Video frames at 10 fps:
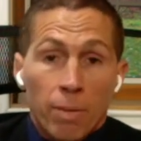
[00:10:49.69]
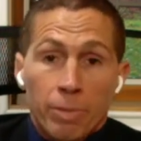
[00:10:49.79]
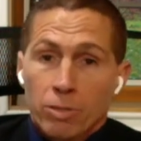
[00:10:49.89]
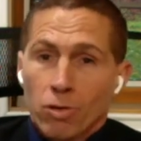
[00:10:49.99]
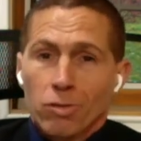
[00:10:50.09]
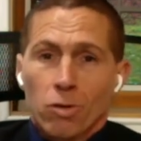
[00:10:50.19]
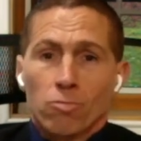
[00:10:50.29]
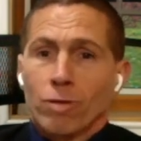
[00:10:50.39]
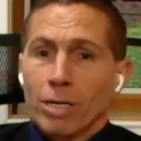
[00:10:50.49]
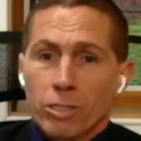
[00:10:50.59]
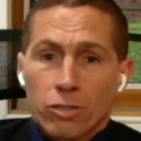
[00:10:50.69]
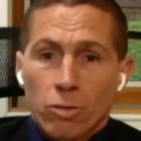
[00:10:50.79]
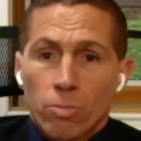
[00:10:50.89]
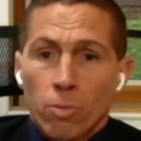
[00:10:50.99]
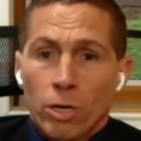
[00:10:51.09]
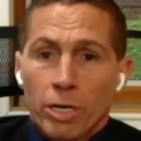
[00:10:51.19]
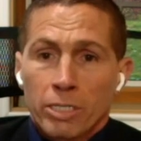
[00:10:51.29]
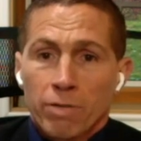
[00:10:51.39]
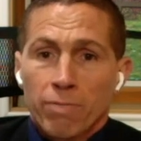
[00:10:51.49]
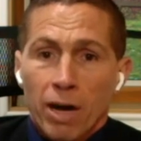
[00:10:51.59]
He's also a registered
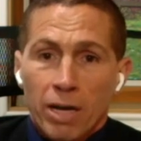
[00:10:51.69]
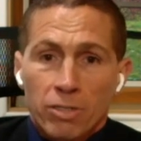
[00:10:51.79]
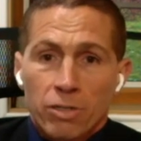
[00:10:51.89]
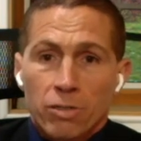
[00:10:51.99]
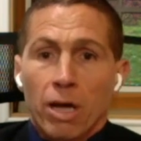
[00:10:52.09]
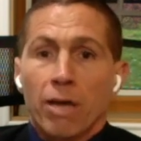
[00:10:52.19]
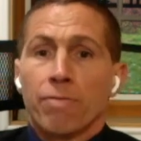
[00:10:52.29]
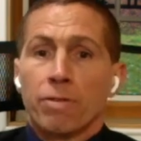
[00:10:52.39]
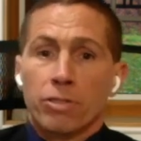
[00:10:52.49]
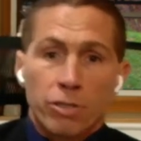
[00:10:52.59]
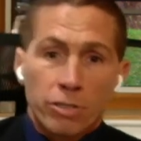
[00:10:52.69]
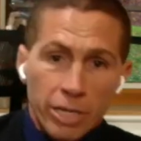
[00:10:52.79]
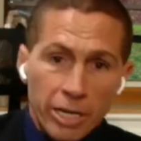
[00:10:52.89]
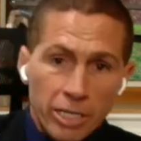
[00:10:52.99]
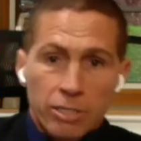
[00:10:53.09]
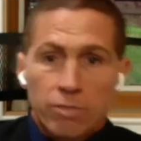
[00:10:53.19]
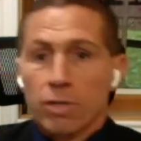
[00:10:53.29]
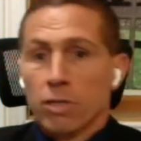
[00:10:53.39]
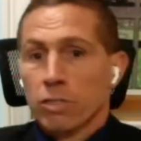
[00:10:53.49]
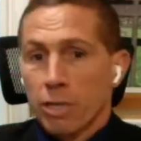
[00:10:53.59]
mortgage advisor, life insurance agent,
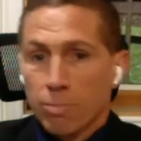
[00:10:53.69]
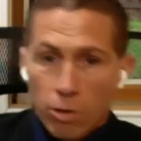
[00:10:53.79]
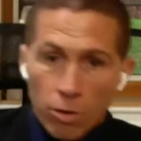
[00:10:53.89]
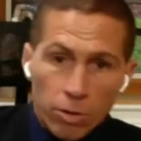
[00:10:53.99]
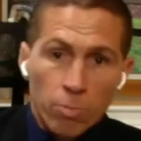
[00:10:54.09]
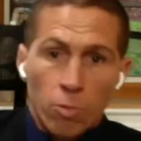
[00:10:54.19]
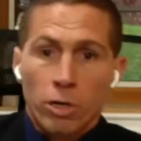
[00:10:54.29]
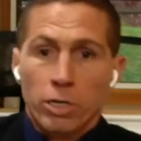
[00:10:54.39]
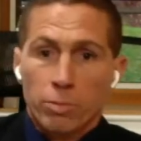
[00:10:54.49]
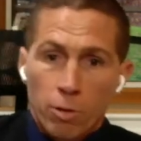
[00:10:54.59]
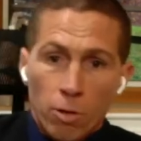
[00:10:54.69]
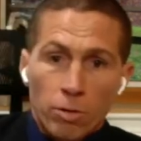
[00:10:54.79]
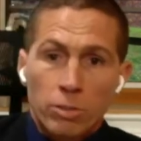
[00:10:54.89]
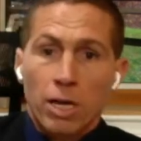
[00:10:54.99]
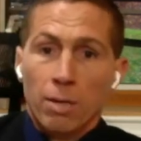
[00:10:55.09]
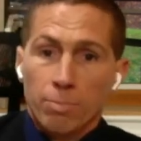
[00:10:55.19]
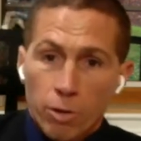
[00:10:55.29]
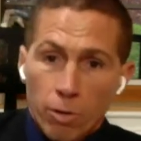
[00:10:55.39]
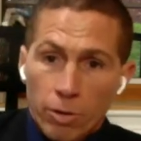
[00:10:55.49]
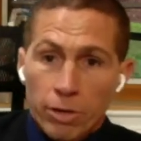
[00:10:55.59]
real estate broker, mortgage broker, stock
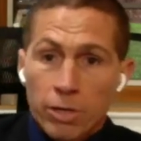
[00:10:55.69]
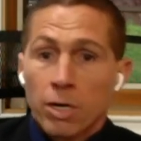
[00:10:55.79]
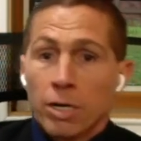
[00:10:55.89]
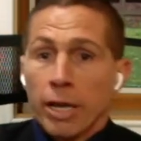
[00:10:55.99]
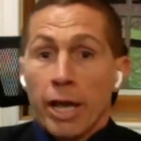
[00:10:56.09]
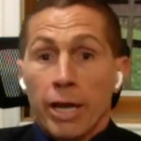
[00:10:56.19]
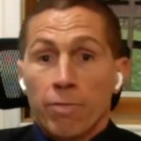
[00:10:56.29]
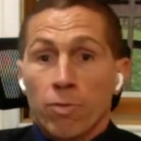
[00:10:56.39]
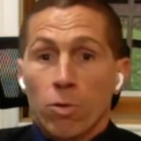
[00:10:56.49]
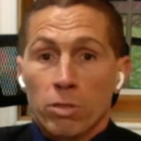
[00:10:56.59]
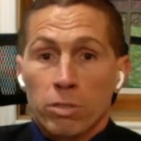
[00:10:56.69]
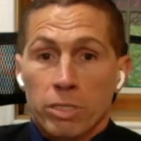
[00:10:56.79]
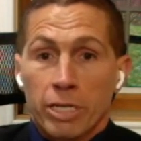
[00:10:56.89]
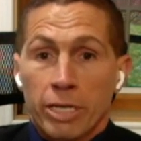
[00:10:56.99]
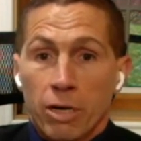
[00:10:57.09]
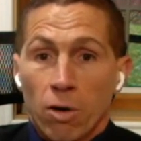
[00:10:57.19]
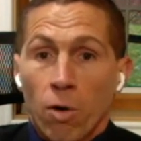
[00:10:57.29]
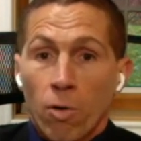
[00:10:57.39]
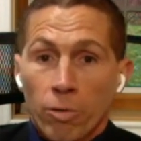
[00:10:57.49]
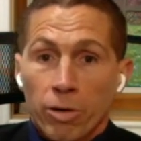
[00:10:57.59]
broker, and of course, the
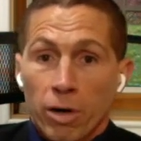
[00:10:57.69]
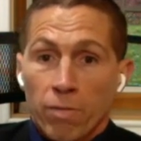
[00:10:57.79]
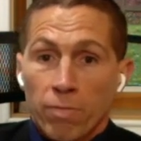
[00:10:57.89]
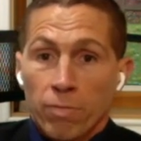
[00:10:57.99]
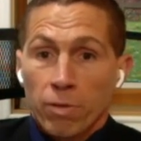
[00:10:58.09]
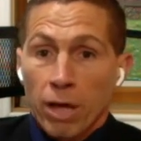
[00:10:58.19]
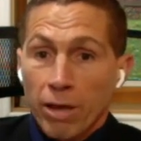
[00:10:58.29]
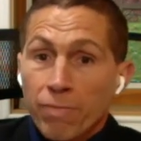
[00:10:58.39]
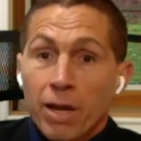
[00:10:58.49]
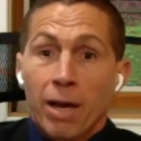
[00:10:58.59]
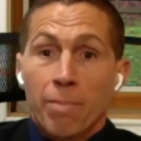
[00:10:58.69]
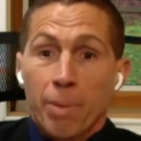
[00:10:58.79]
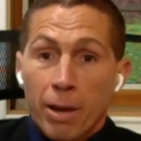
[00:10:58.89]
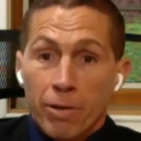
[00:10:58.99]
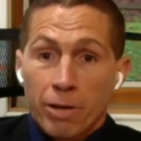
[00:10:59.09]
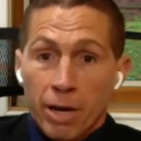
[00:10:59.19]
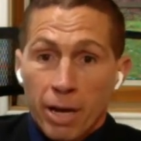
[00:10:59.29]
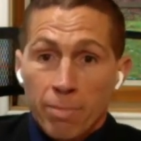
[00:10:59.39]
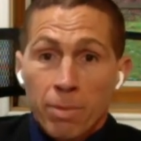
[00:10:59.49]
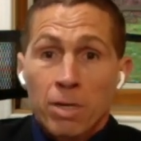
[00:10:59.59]
owner of Lifetime
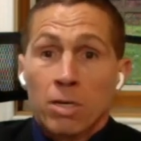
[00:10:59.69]
Paradigm,